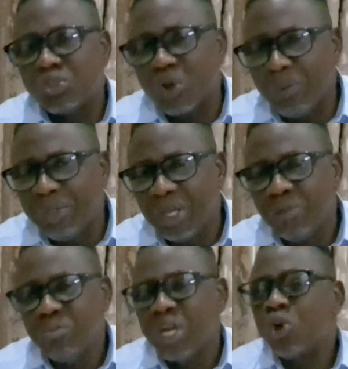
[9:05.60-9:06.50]

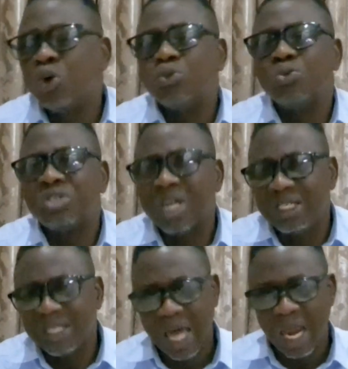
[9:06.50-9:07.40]
something, but not to
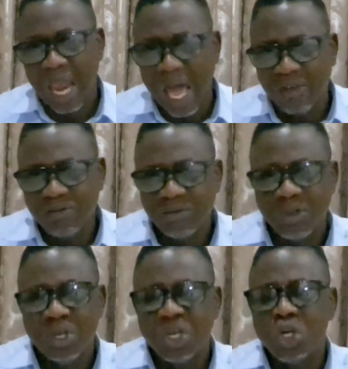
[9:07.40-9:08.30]
threaten her life,
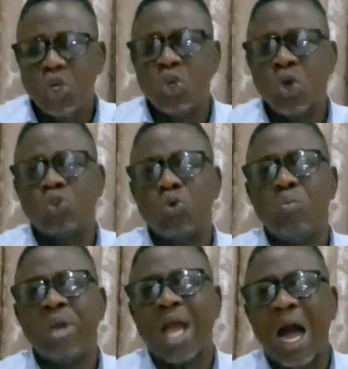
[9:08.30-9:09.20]
not to
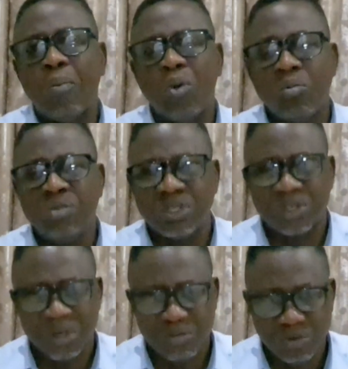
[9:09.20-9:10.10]
make her more
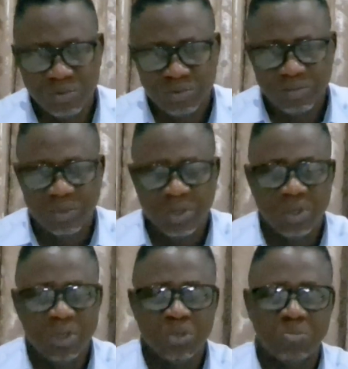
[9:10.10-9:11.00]
miserable.
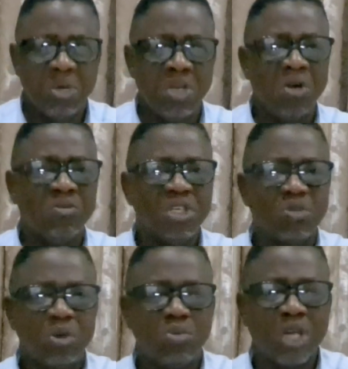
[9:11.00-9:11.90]
Many of
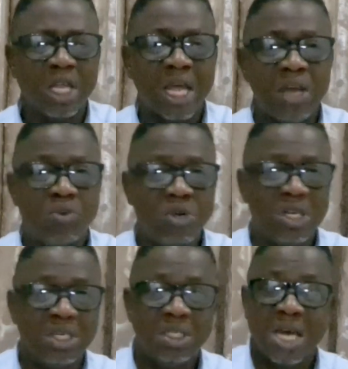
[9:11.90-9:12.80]
those people that are
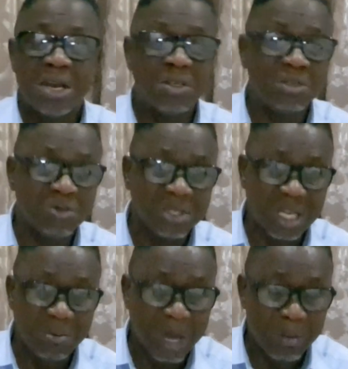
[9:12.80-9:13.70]
doing it, they are not even
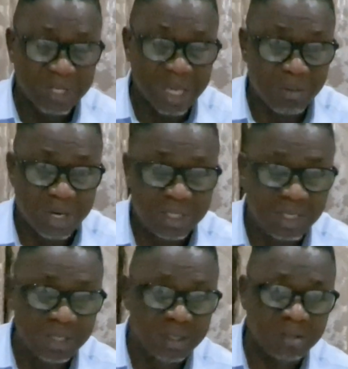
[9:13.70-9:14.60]
sent by Mr.
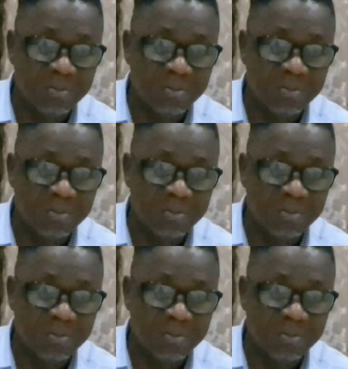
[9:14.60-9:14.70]
President.